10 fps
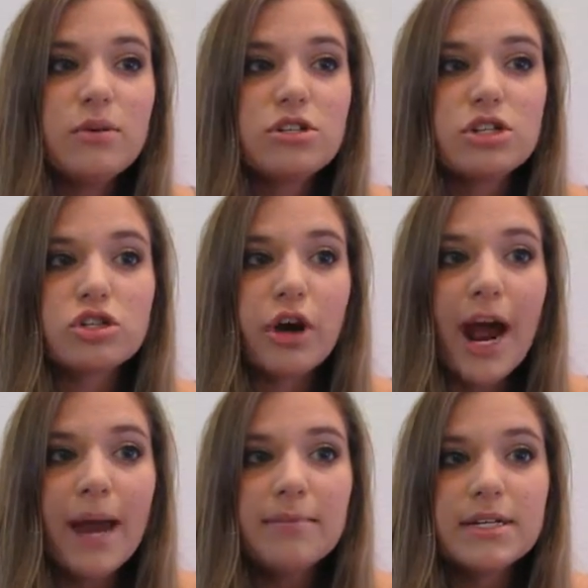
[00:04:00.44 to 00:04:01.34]
was
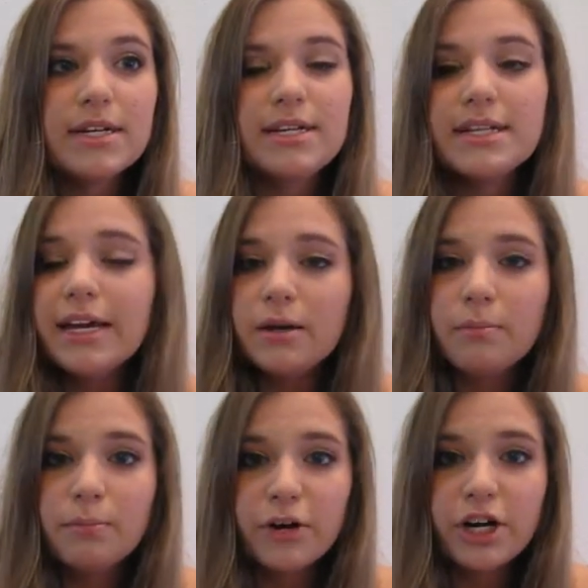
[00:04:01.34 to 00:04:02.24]
described, he's like a
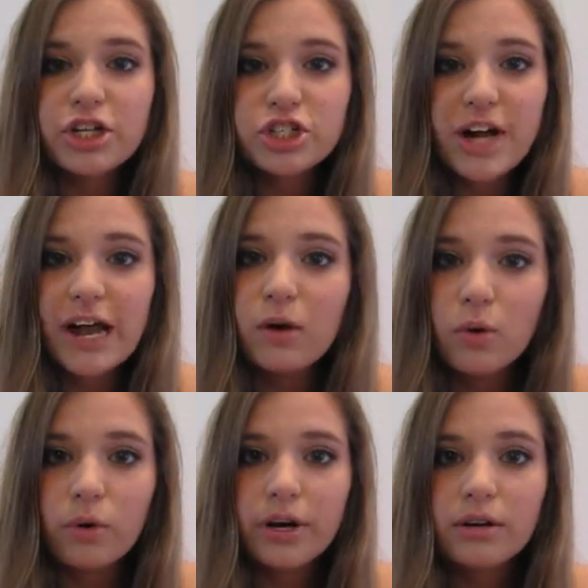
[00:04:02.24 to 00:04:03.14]
British Niall
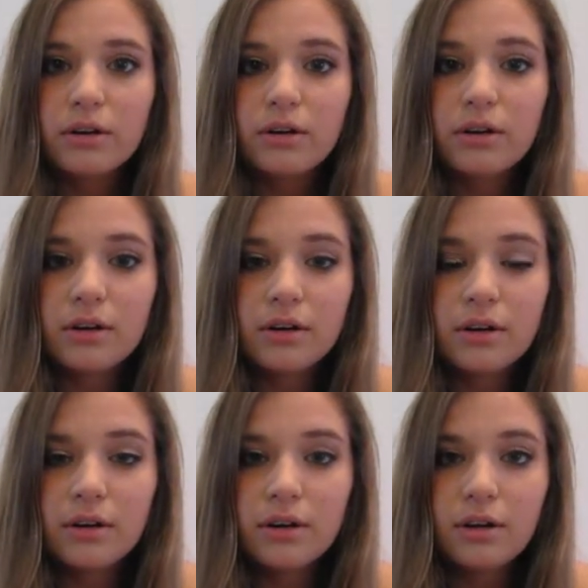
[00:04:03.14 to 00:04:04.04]
Horan.
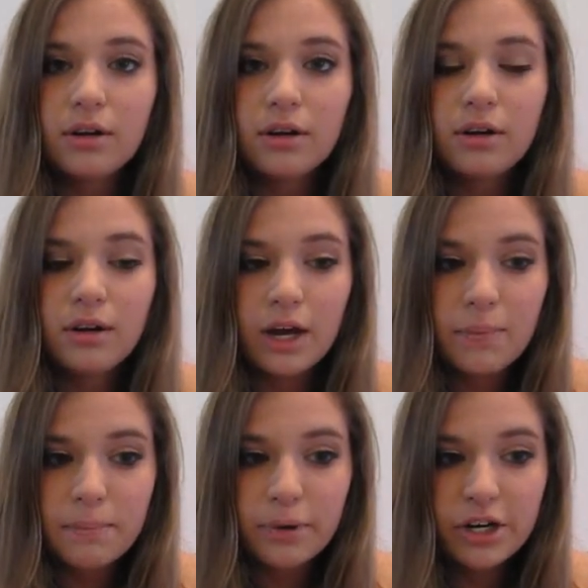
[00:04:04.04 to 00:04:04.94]

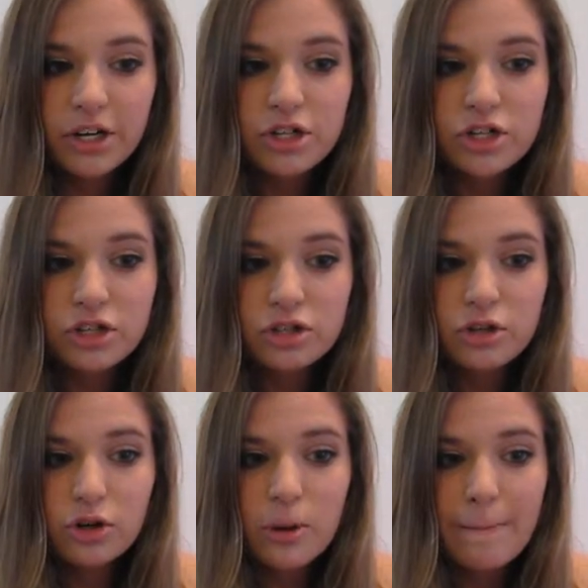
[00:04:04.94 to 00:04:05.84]
A
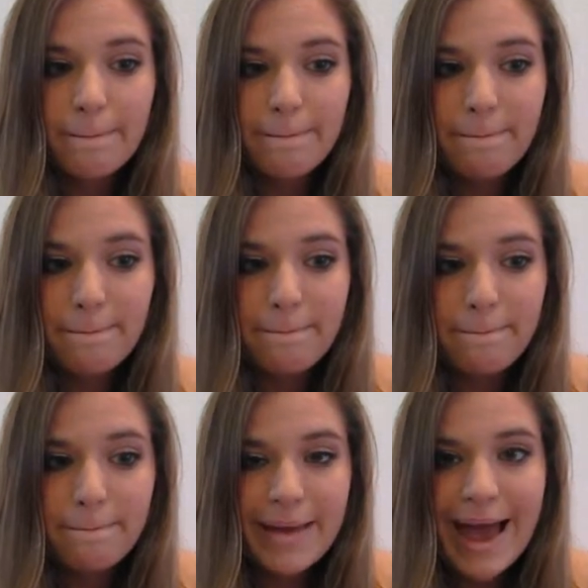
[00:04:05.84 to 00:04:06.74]
British
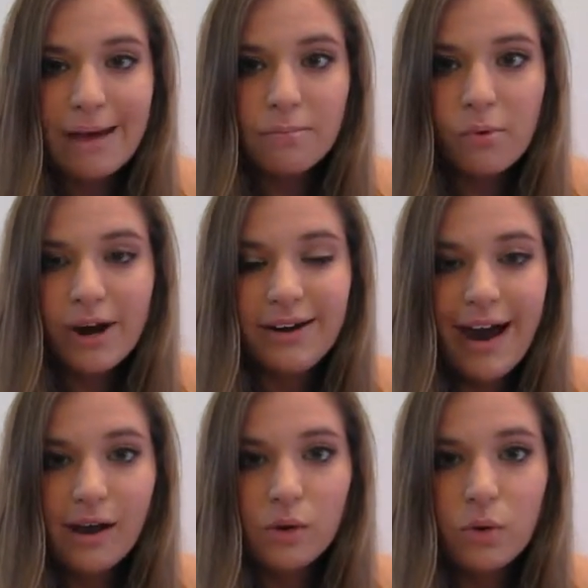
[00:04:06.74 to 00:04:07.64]
bad boy
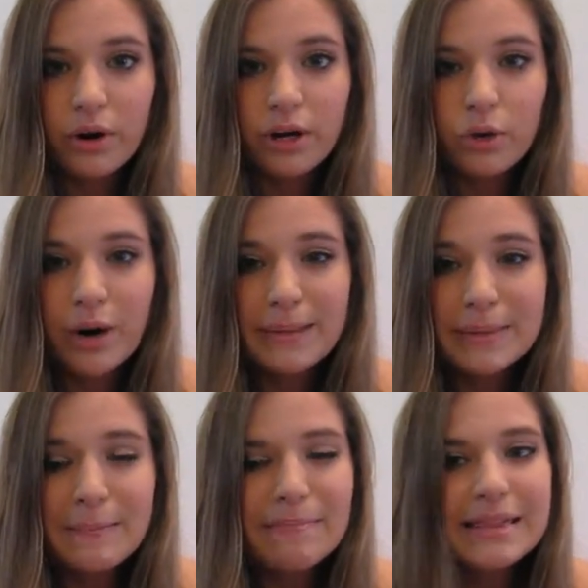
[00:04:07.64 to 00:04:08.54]
Niall Horan, who I
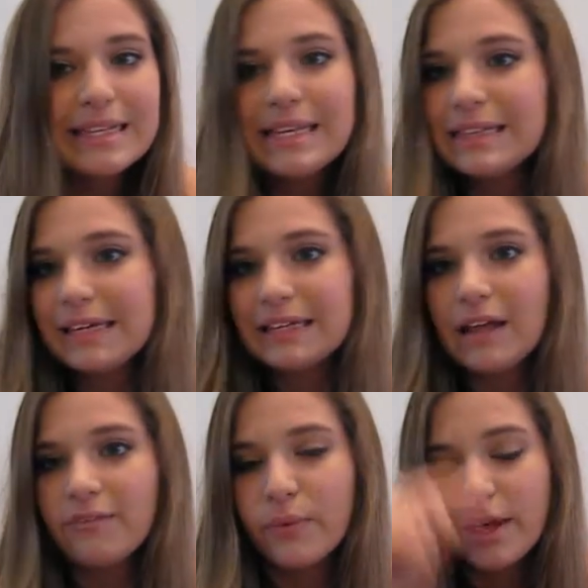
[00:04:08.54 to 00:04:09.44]
am completely in
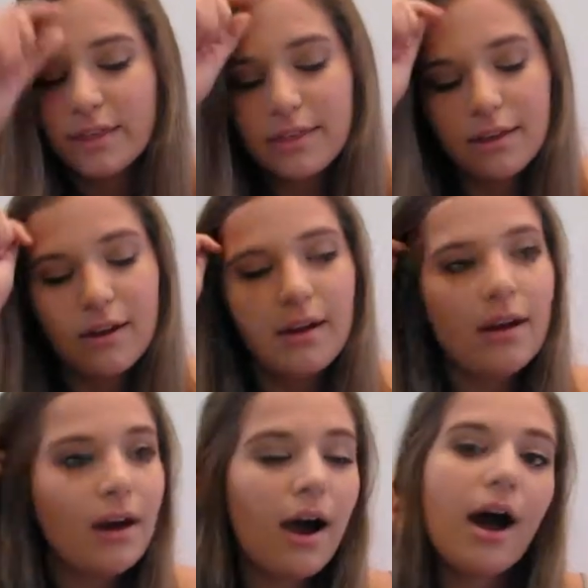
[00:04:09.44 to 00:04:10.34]
love with.
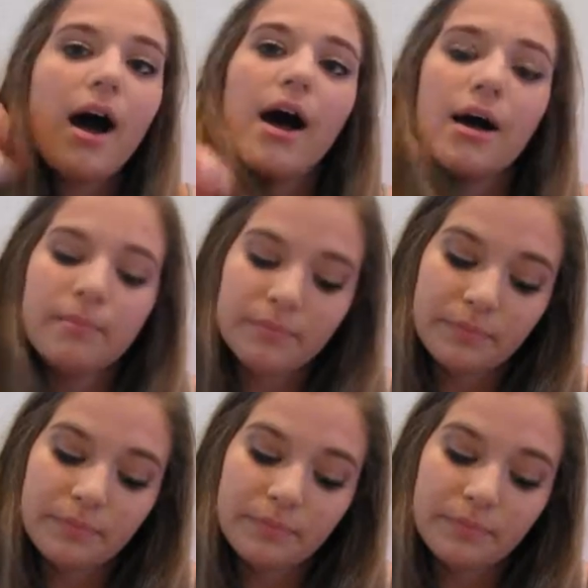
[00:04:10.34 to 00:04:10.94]
I